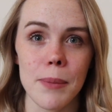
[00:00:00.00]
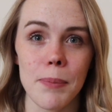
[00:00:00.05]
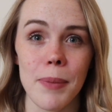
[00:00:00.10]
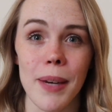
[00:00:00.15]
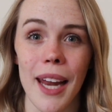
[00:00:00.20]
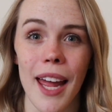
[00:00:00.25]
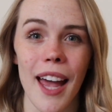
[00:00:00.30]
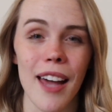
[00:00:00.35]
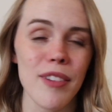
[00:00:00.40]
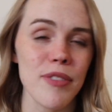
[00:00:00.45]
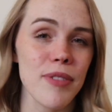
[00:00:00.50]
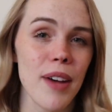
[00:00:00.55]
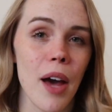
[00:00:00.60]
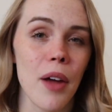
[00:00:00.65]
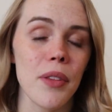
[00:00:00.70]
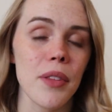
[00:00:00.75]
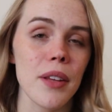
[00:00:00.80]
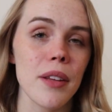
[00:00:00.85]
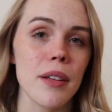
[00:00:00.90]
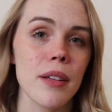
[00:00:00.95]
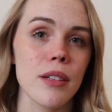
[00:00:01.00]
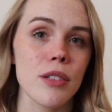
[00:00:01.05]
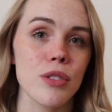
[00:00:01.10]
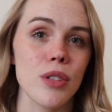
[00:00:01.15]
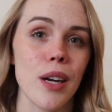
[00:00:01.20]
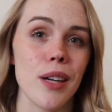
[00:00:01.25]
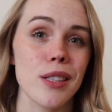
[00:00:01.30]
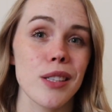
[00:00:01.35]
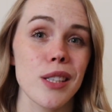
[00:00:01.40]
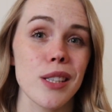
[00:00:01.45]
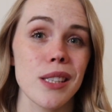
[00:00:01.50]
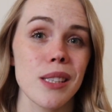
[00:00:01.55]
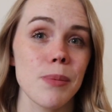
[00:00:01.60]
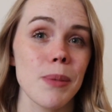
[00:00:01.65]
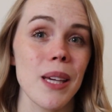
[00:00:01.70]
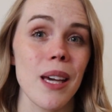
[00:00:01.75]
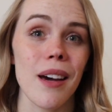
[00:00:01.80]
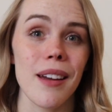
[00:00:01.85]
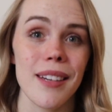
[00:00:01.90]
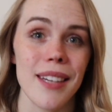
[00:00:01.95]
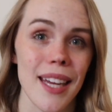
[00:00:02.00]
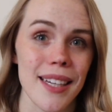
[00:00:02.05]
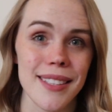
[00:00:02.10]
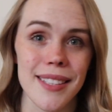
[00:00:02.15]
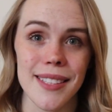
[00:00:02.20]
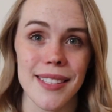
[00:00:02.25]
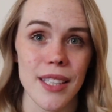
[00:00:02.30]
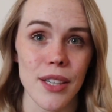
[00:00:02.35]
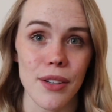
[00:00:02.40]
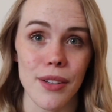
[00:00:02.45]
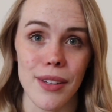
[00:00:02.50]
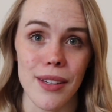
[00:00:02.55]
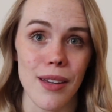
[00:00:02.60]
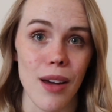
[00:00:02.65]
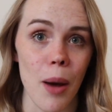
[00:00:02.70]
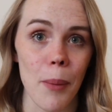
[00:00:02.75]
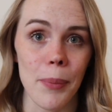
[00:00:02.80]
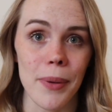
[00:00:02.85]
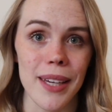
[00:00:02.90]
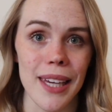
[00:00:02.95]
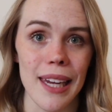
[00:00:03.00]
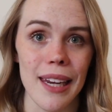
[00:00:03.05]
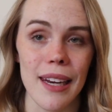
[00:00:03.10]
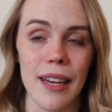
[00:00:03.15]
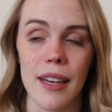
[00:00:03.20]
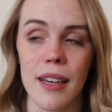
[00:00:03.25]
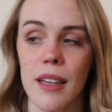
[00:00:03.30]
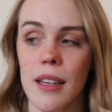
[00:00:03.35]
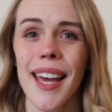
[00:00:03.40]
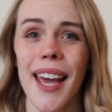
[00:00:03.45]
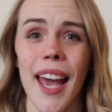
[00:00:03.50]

but I found the instructions to be unnecessarily complicated.